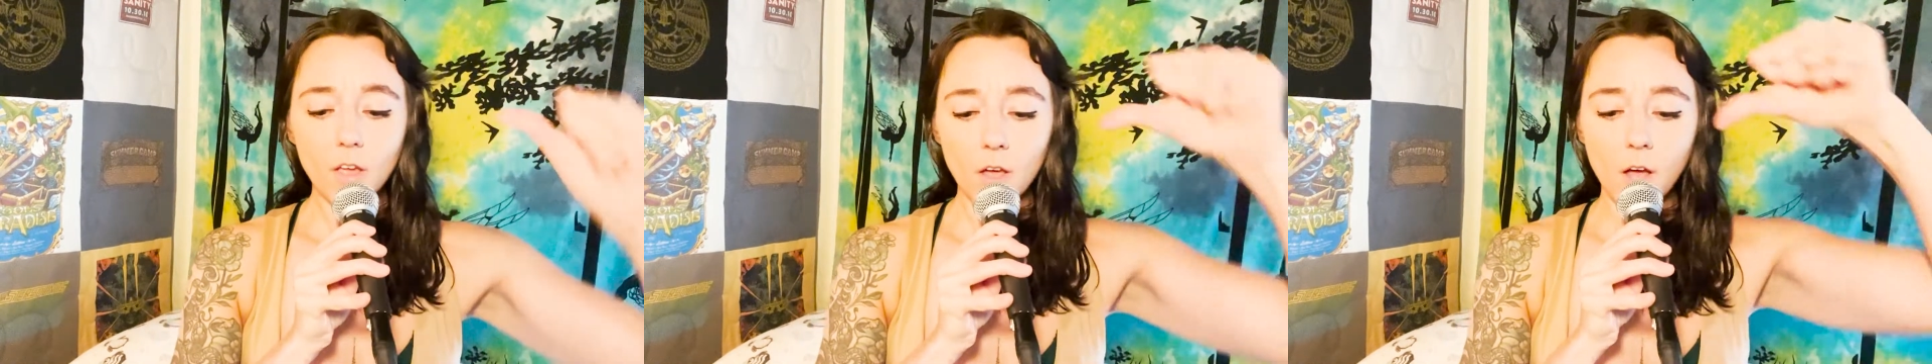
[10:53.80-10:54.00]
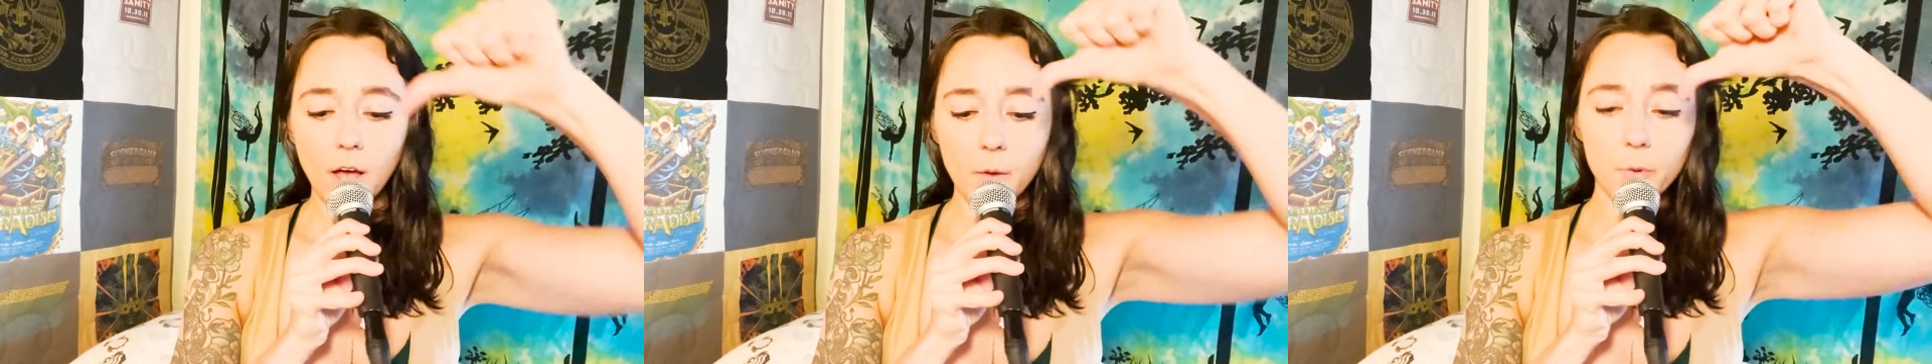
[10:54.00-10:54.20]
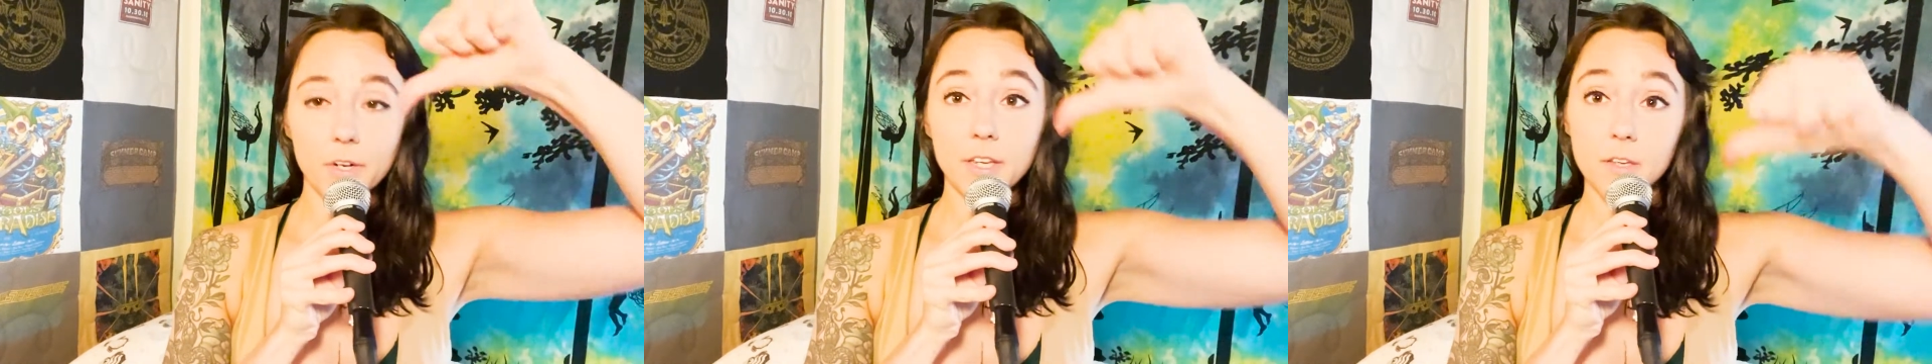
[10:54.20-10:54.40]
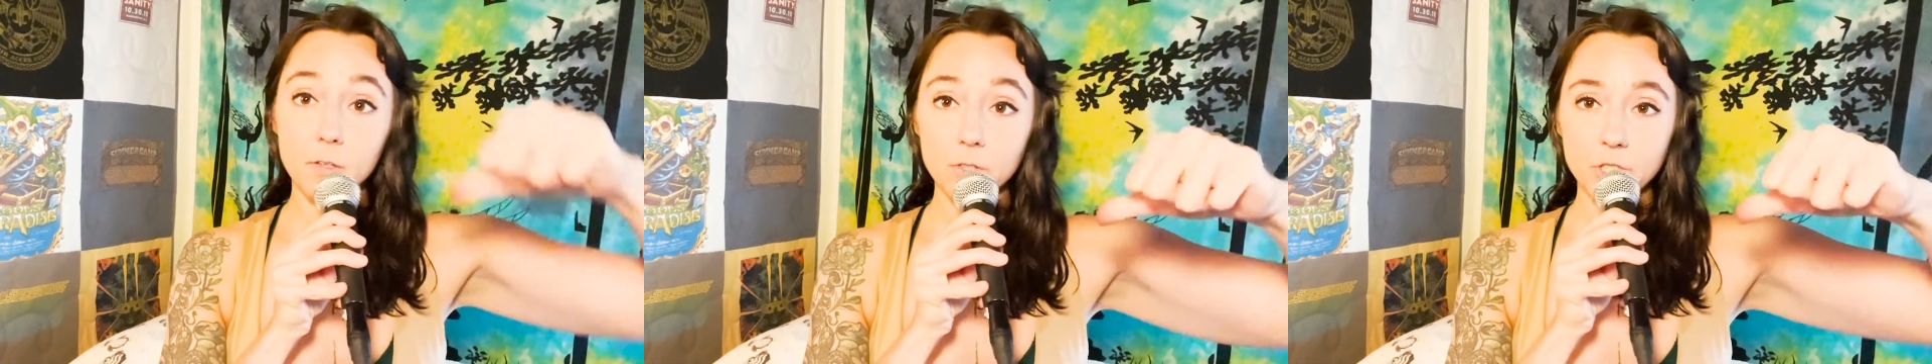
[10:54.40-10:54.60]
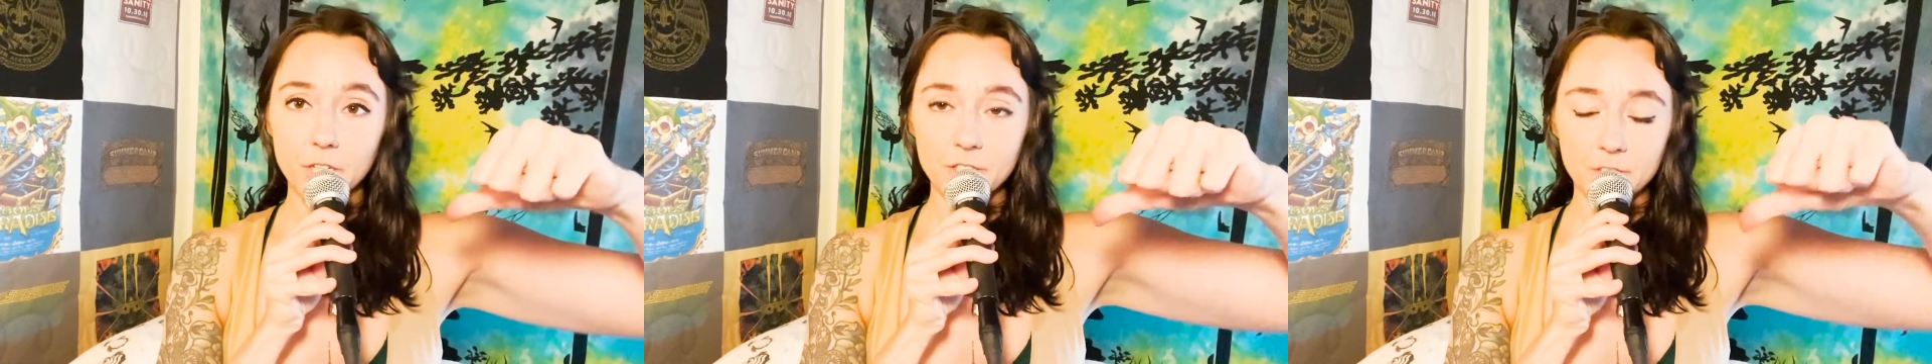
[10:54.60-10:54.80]
I would
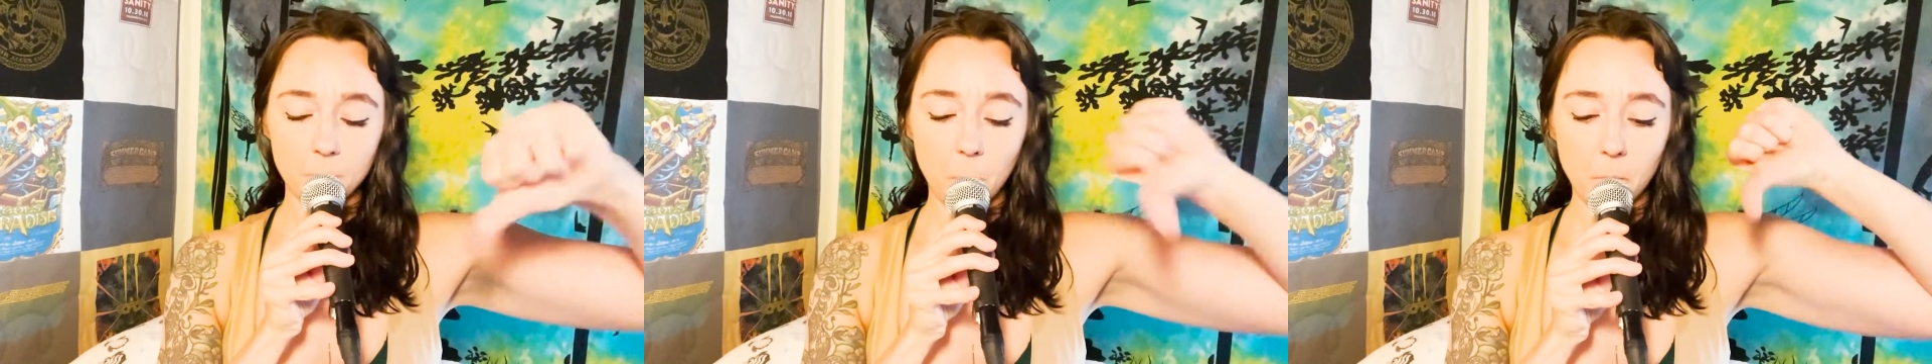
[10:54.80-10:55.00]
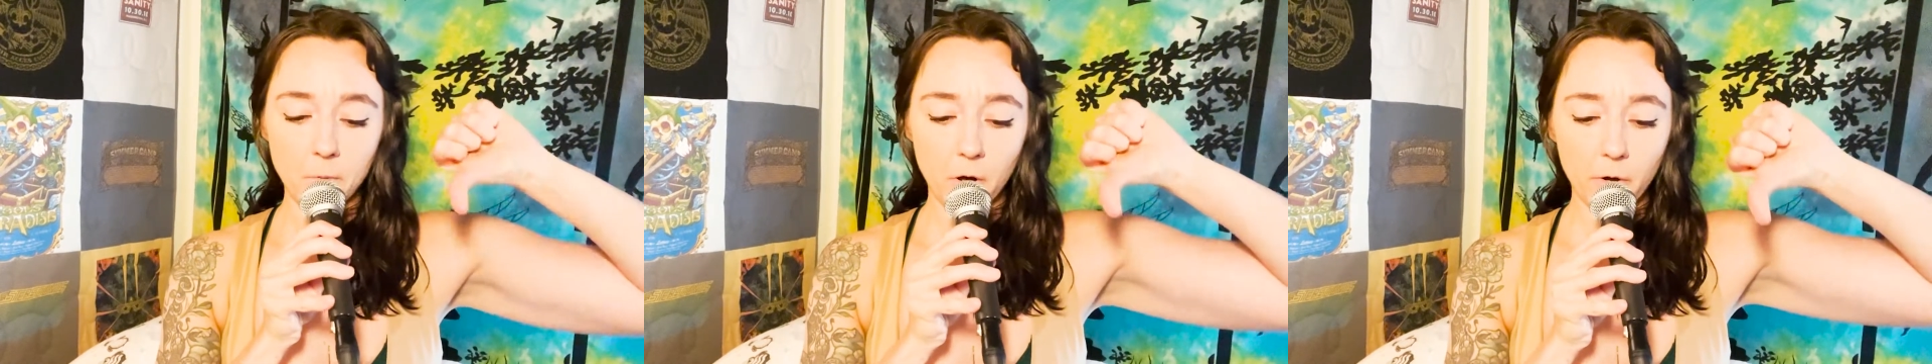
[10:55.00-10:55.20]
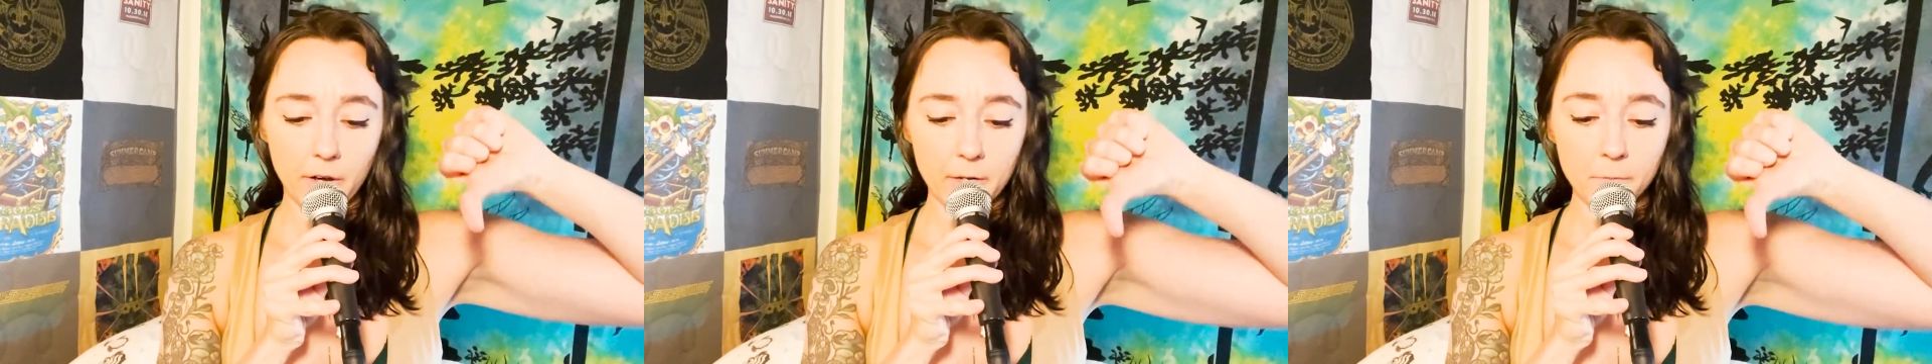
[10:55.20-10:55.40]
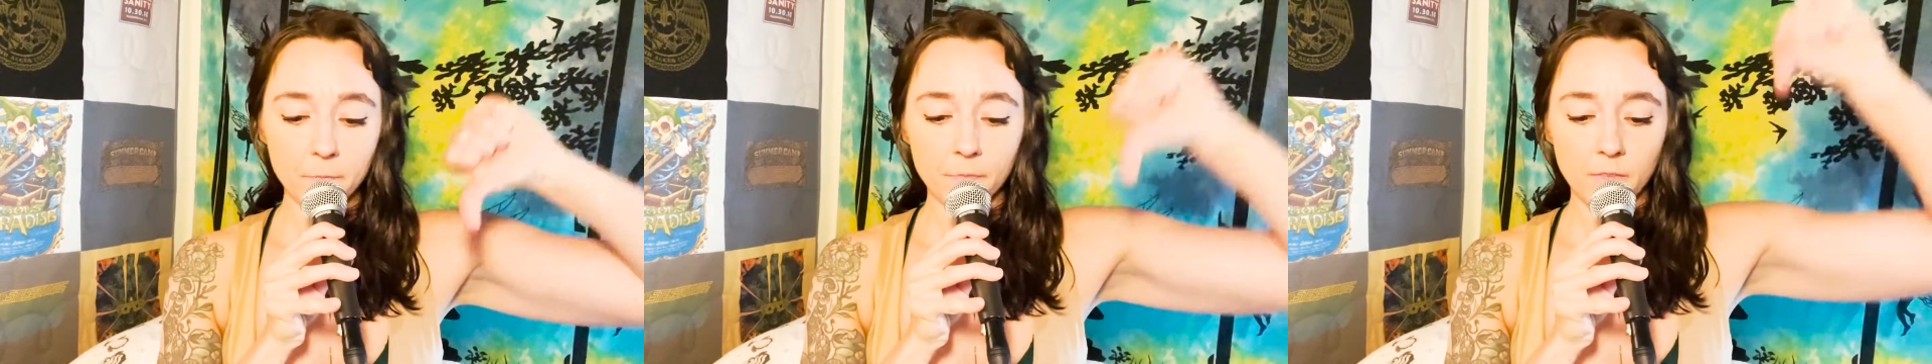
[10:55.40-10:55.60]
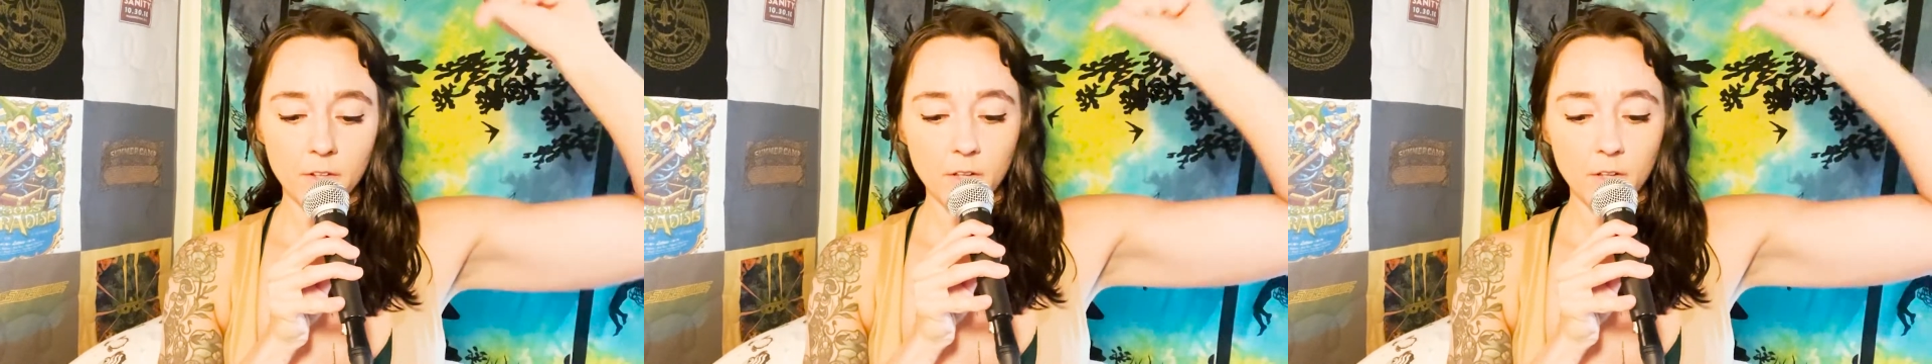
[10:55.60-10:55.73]
kill Jason Momoa,